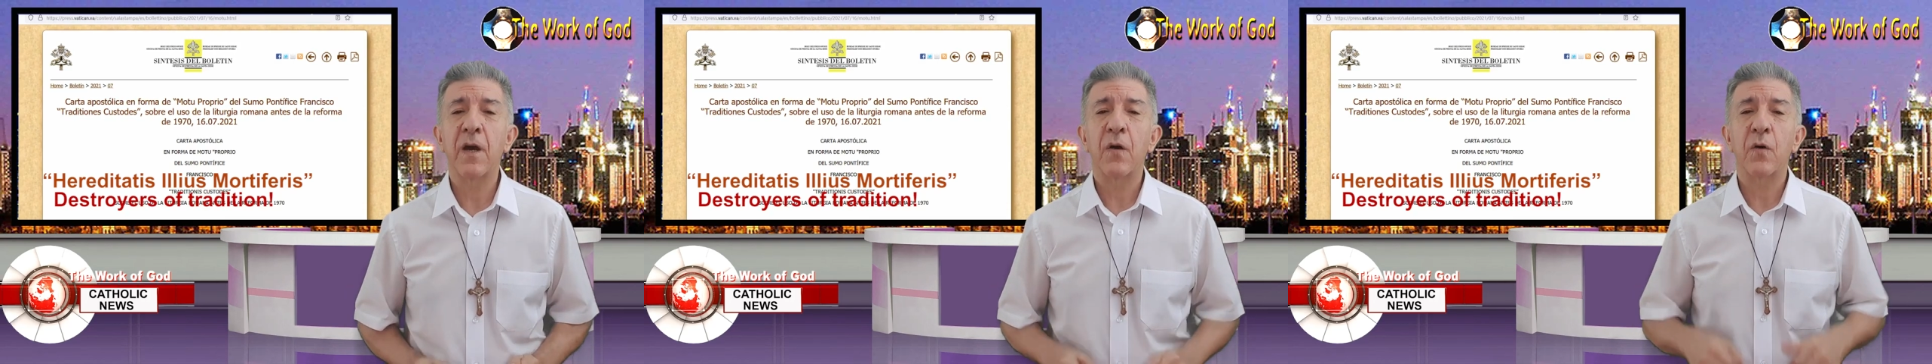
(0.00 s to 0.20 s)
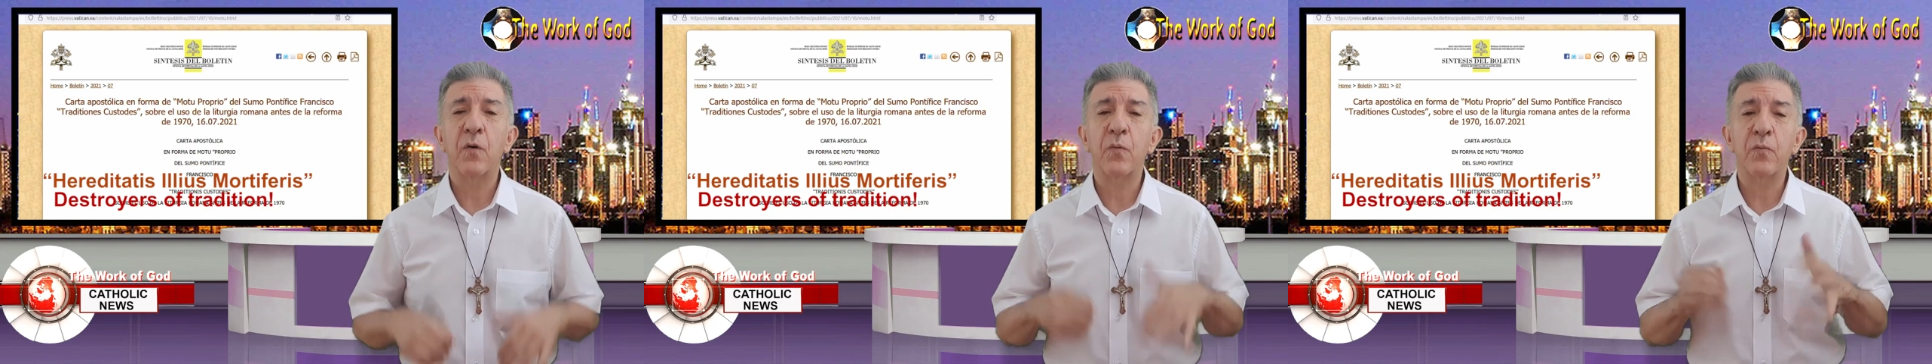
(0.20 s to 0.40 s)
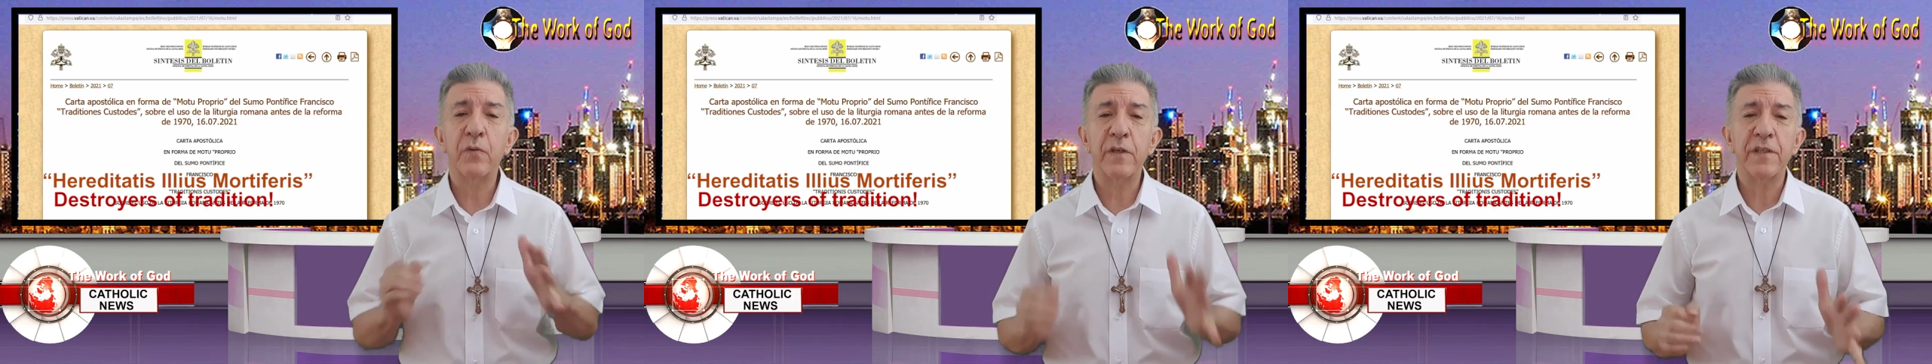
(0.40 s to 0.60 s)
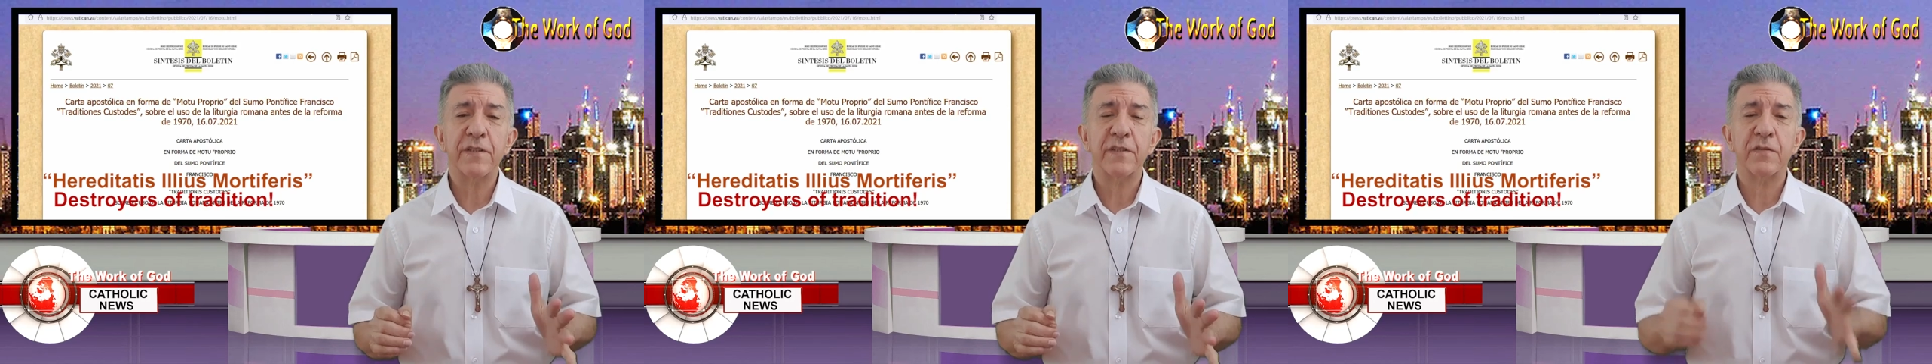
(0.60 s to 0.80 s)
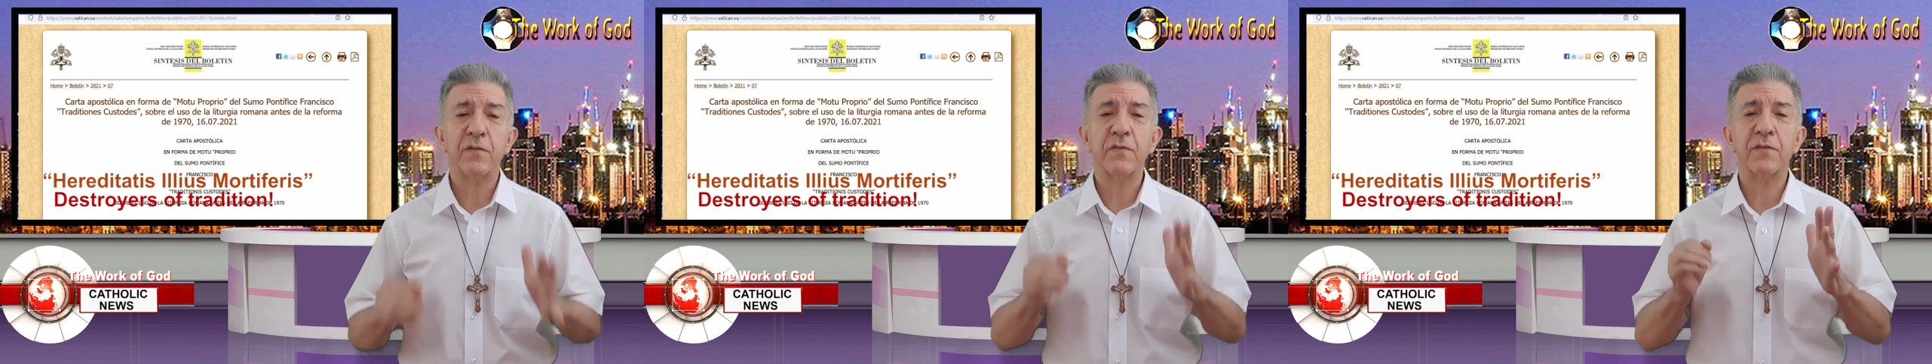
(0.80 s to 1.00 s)
who
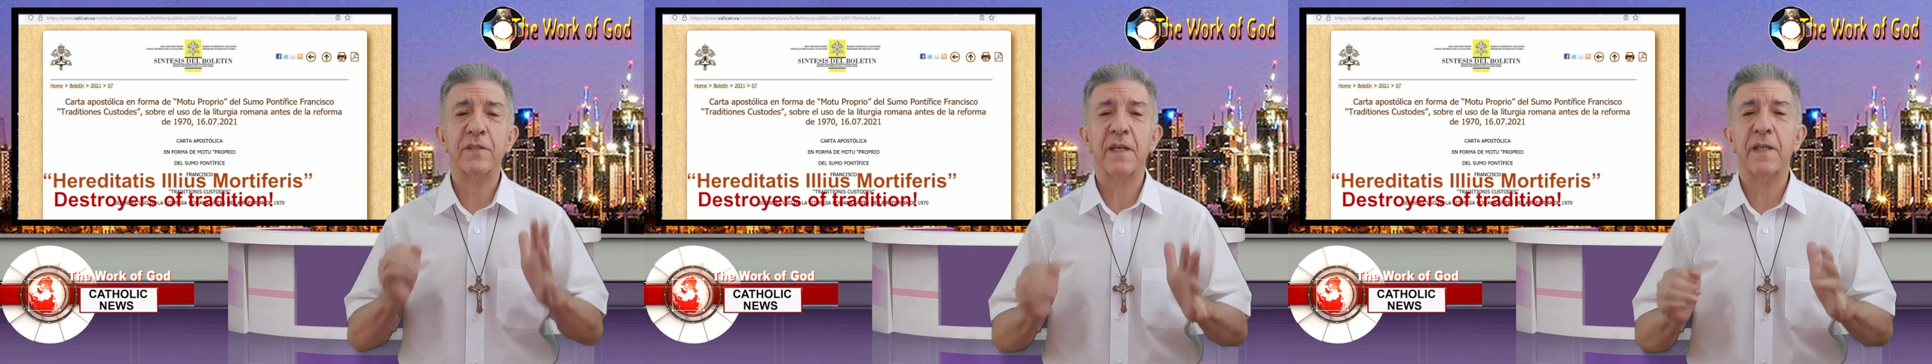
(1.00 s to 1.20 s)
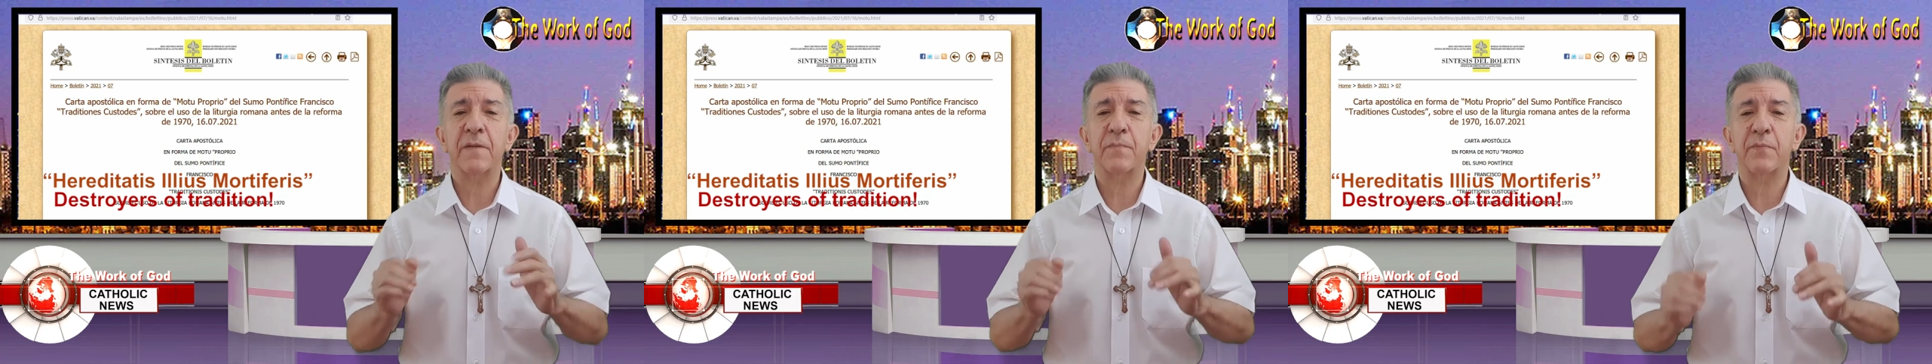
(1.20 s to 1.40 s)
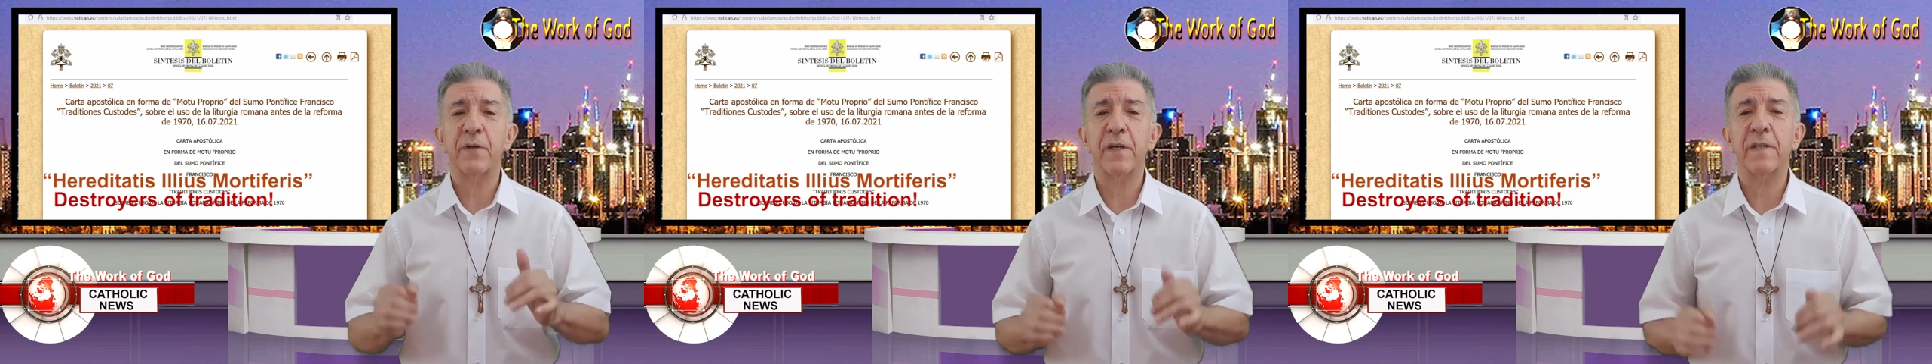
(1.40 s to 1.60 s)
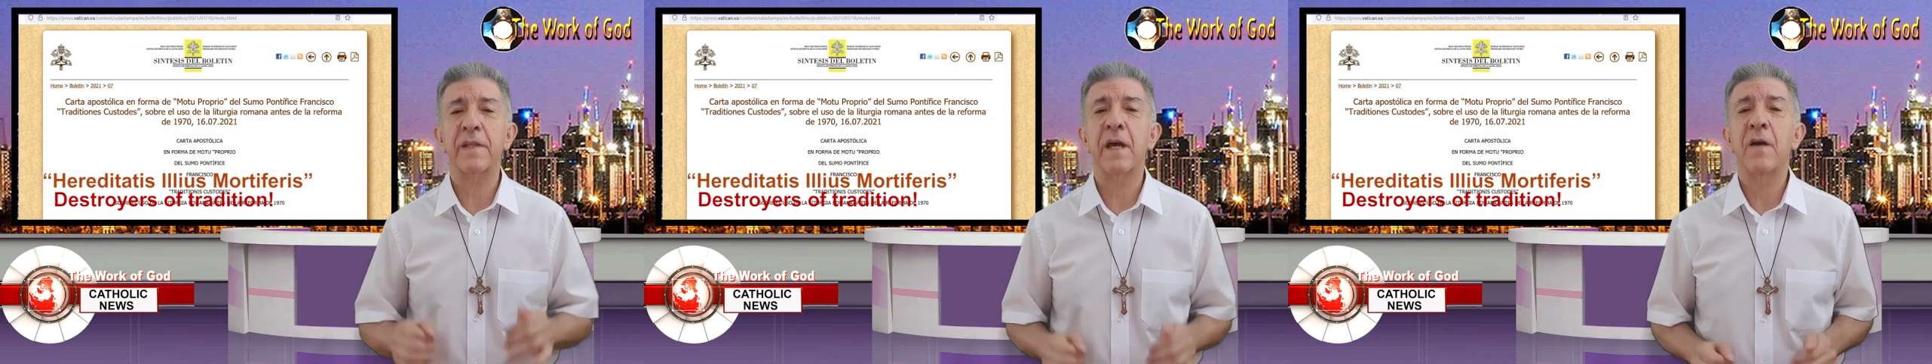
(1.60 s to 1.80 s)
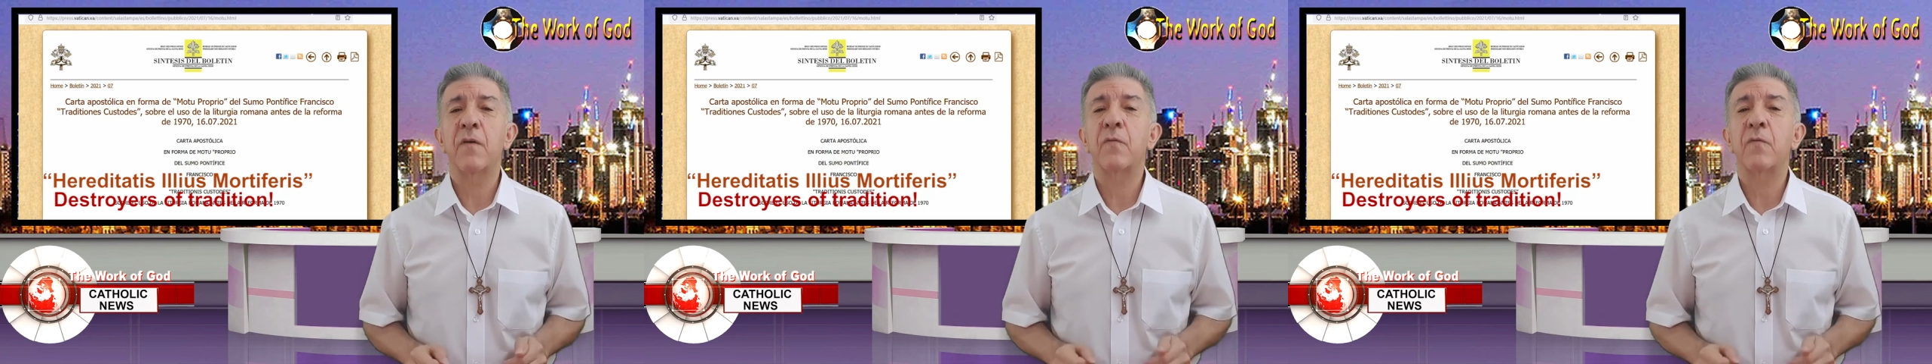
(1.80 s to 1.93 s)
wish to celebrate